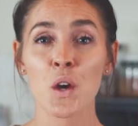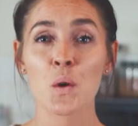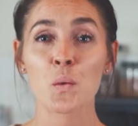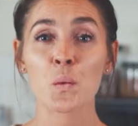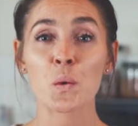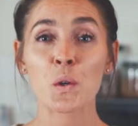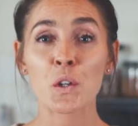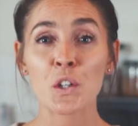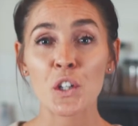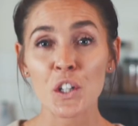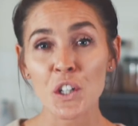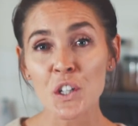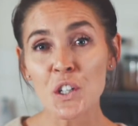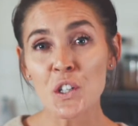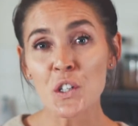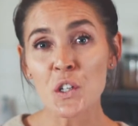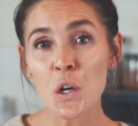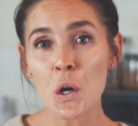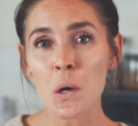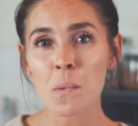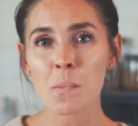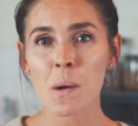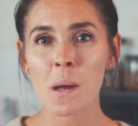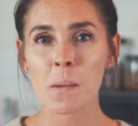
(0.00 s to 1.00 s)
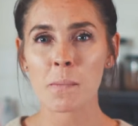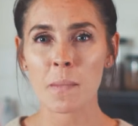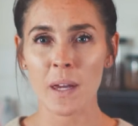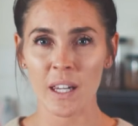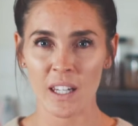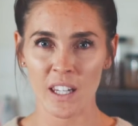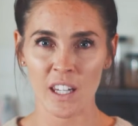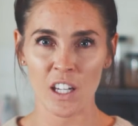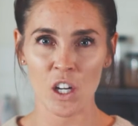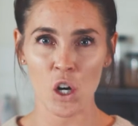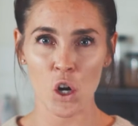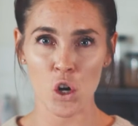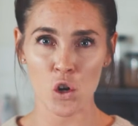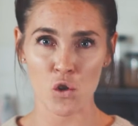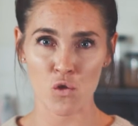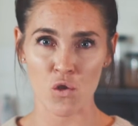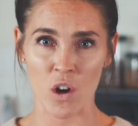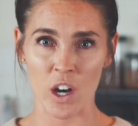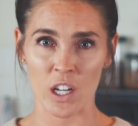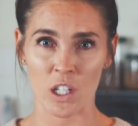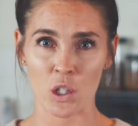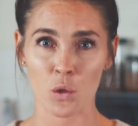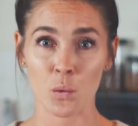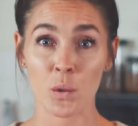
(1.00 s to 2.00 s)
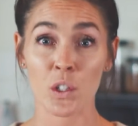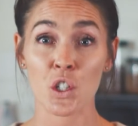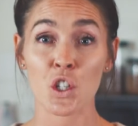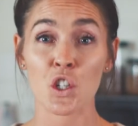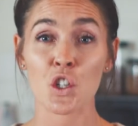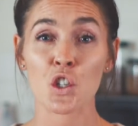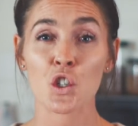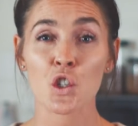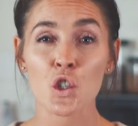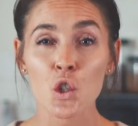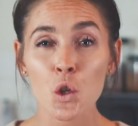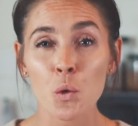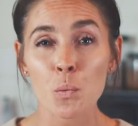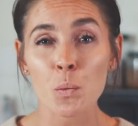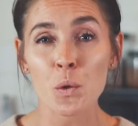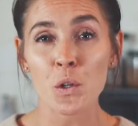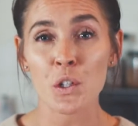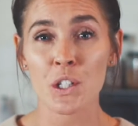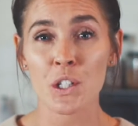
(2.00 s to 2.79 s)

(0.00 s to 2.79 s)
We're going to start by making our crust, which is super